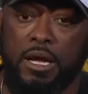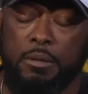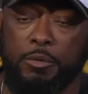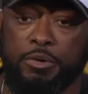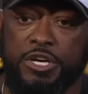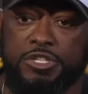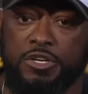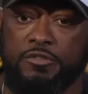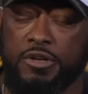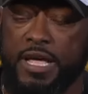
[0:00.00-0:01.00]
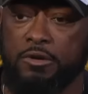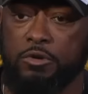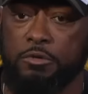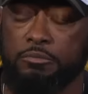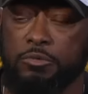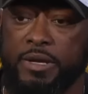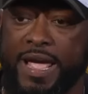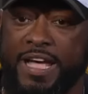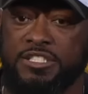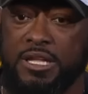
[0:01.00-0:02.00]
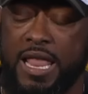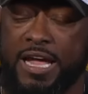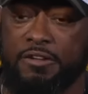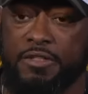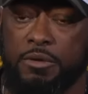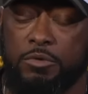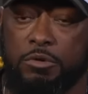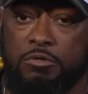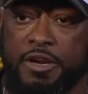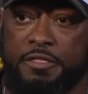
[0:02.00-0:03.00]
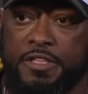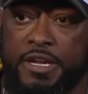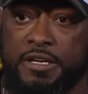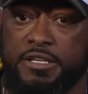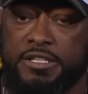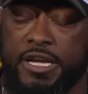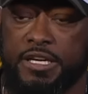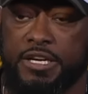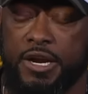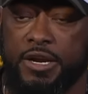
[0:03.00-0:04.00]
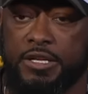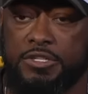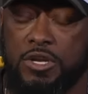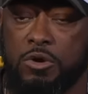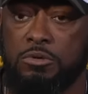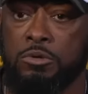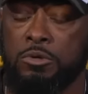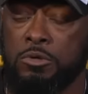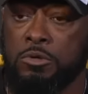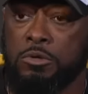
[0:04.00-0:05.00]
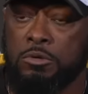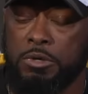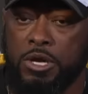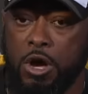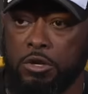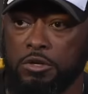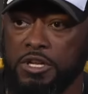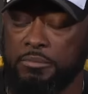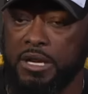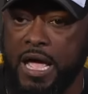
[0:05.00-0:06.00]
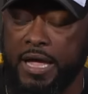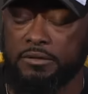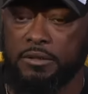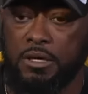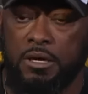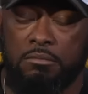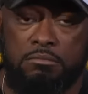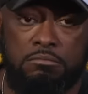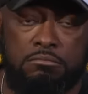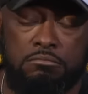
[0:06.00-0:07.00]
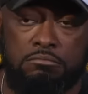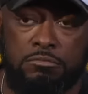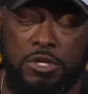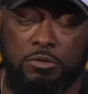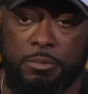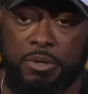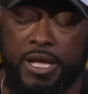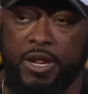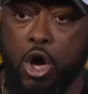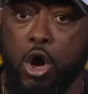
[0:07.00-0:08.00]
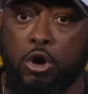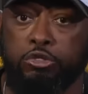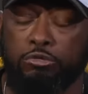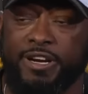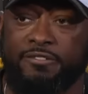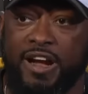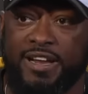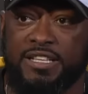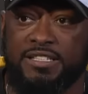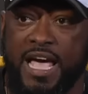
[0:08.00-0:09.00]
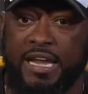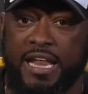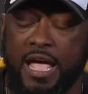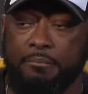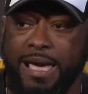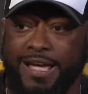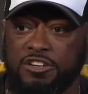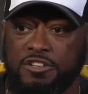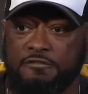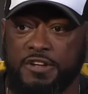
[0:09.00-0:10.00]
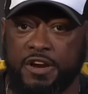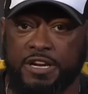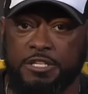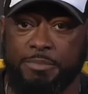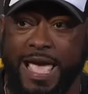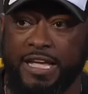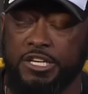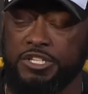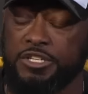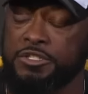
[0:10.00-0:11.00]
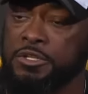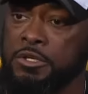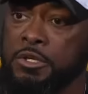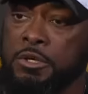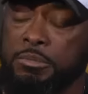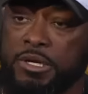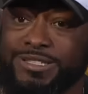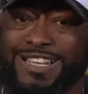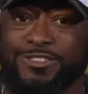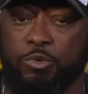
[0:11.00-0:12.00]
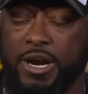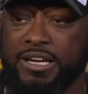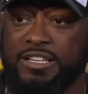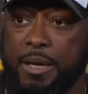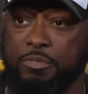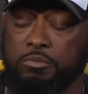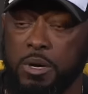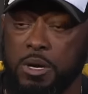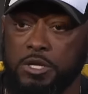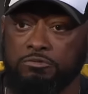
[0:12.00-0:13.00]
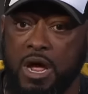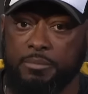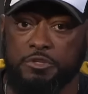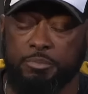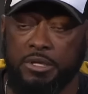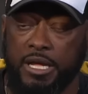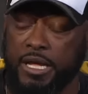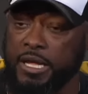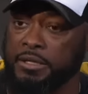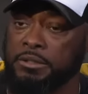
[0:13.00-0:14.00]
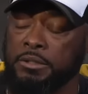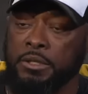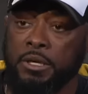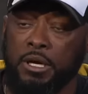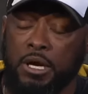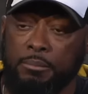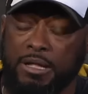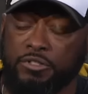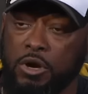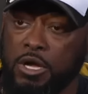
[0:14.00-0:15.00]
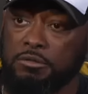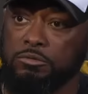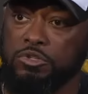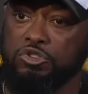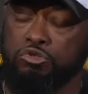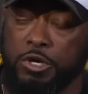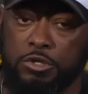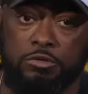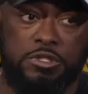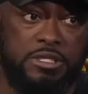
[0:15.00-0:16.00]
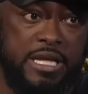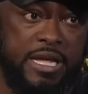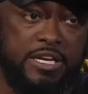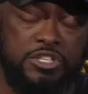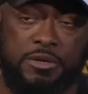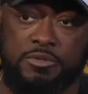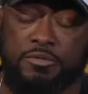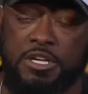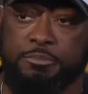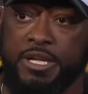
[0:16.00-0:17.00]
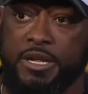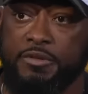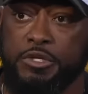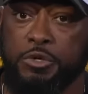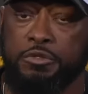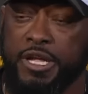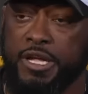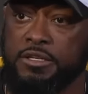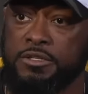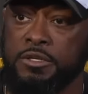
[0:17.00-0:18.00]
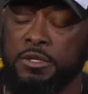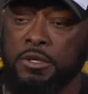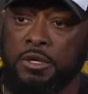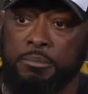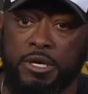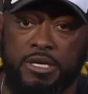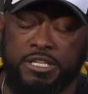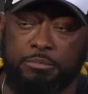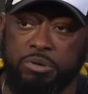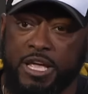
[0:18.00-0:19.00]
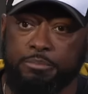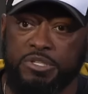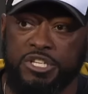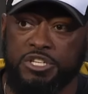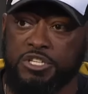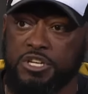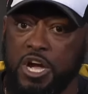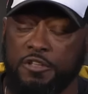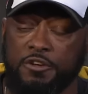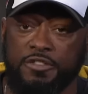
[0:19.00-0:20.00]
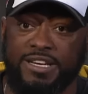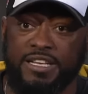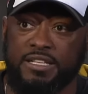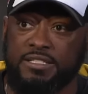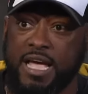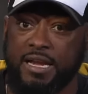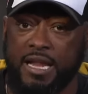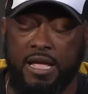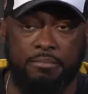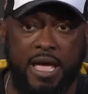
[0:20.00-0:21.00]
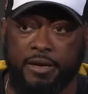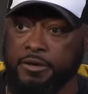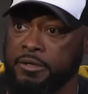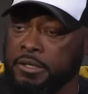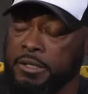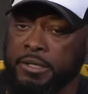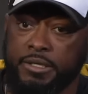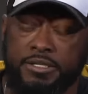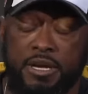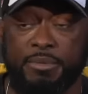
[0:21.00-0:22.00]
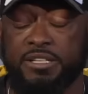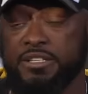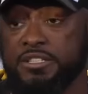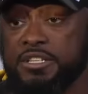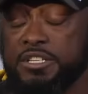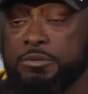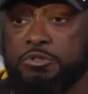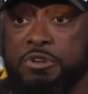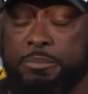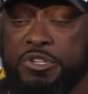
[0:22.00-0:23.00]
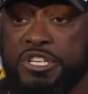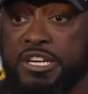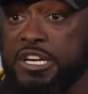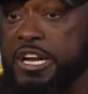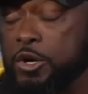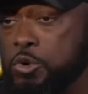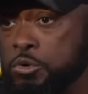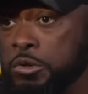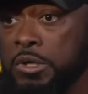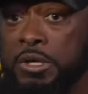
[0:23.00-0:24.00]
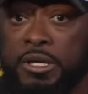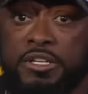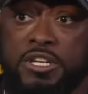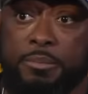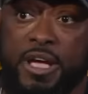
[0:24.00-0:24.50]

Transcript: I'm appreciative of that group. We asked a lot of them. We were running thin in the secondary, and so we call on them a lot. You know, we play all three of our inside linebackers in various packages because that's where our depth was. Robert Spillane, I thought, was critical today in terms of us being able to do things because he played positions other than inside linebacker. In some instances, he was representing a nickel. In some